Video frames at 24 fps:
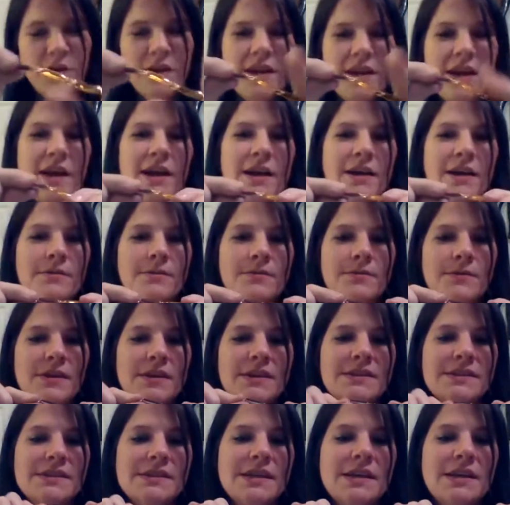We have,
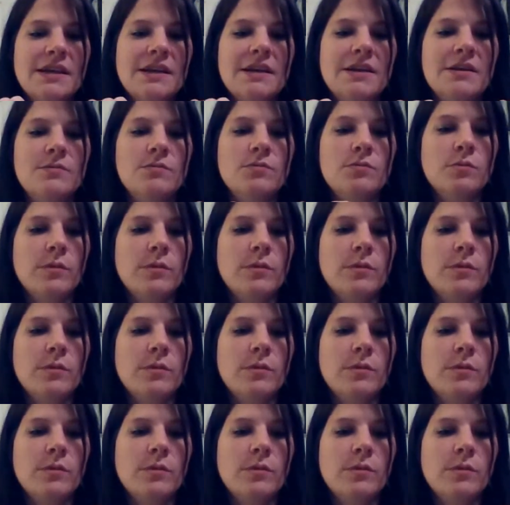it's like a